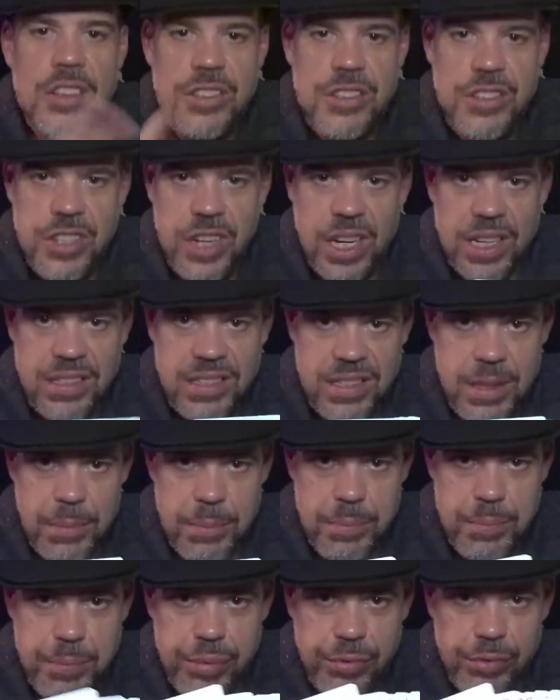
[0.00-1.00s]
Just the
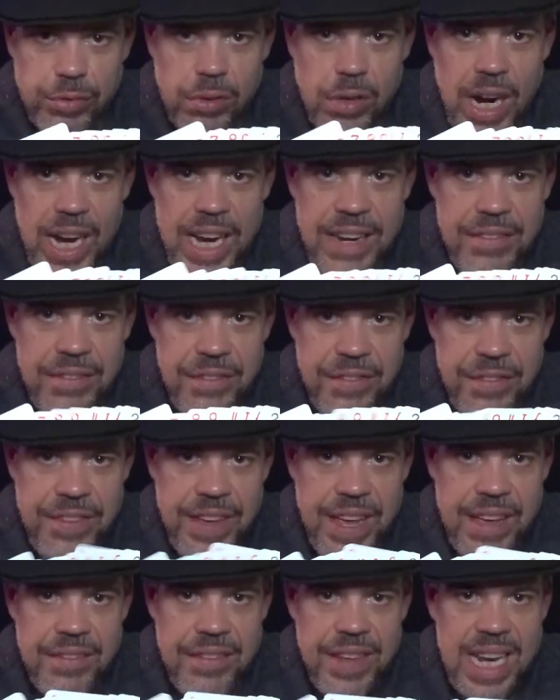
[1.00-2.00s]
bright,
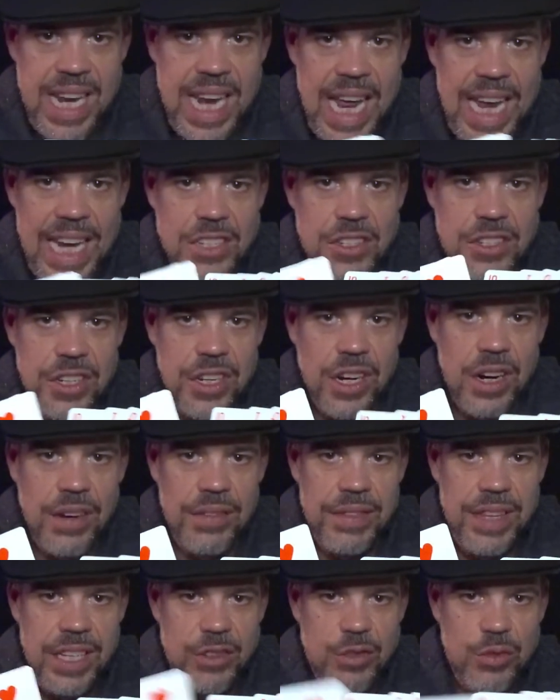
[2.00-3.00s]
vivid nature
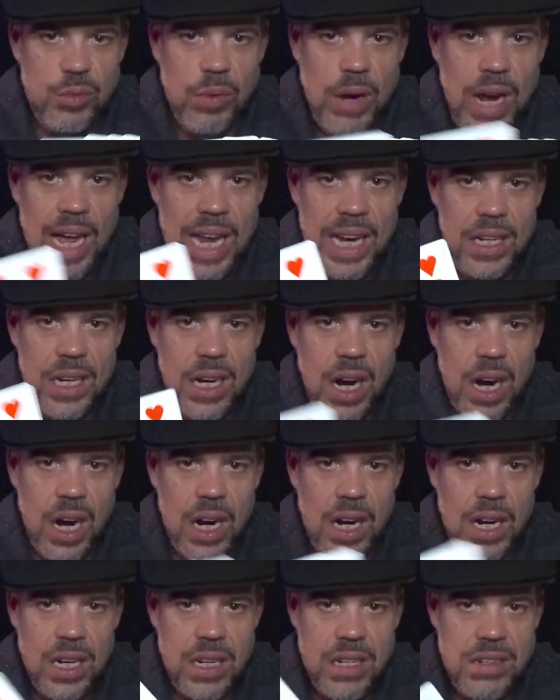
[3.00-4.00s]
of these red
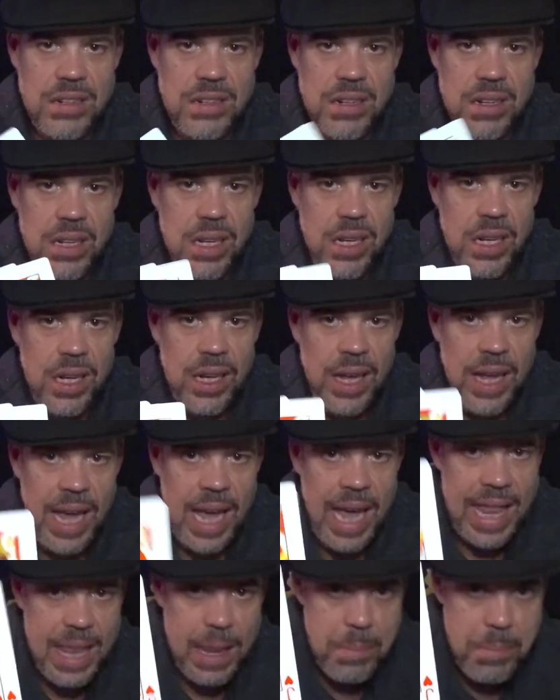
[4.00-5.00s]
cards.
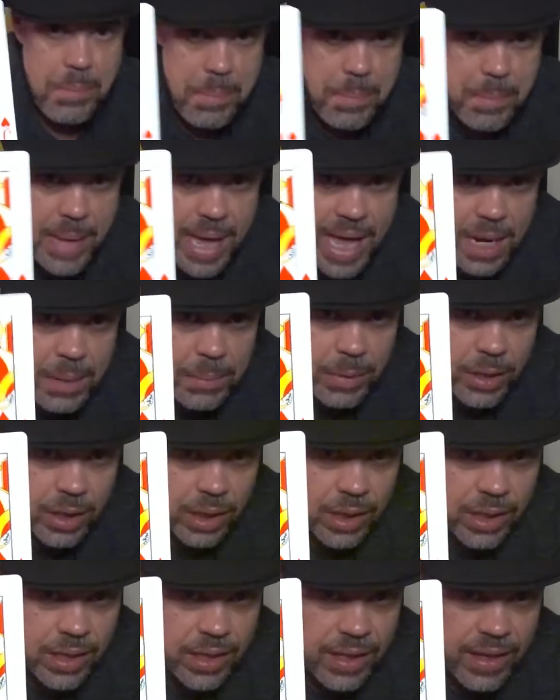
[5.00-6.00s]
And then
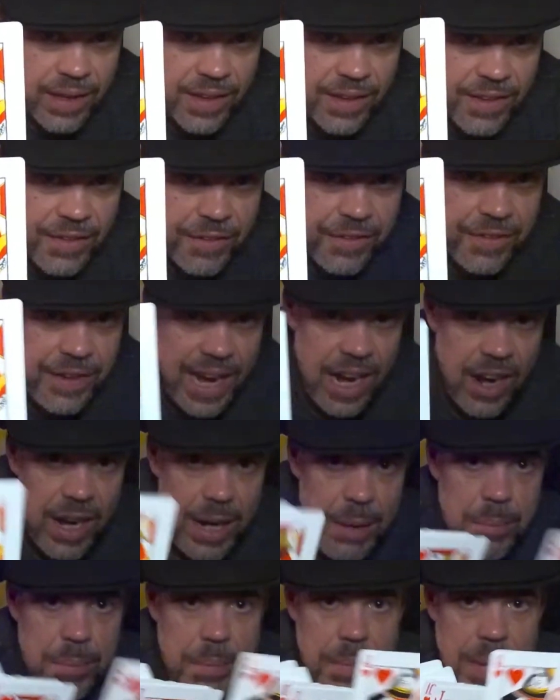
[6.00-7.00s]
minimal
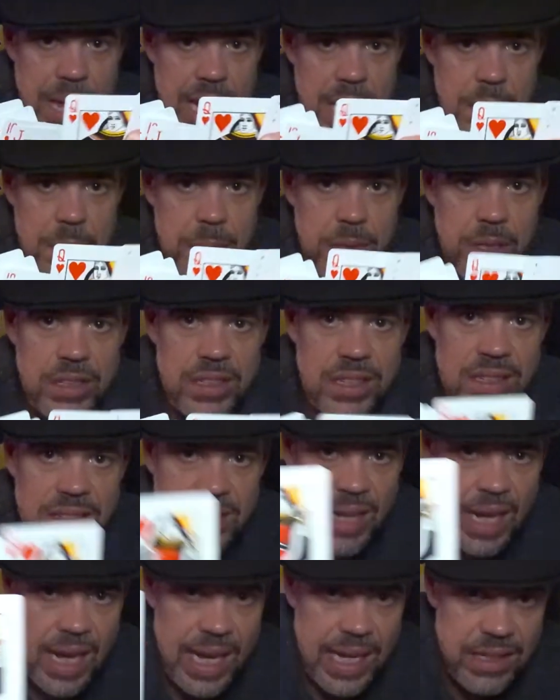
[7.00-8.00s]
Very minimal
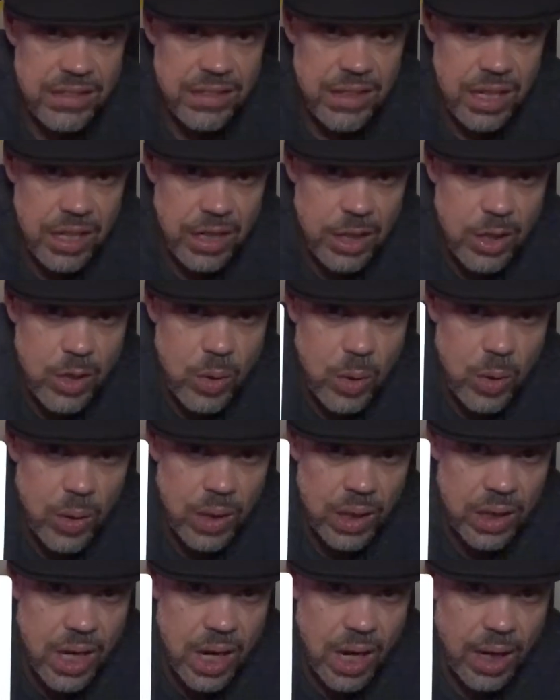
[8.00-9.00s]
designs on the
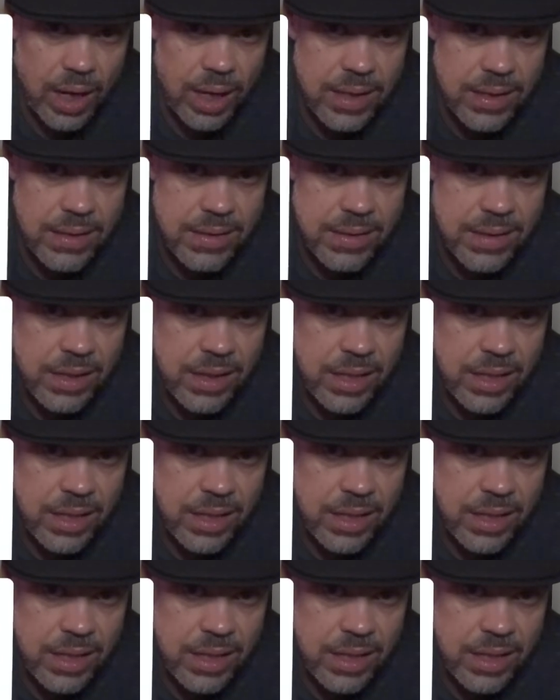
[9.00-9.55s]
court cards.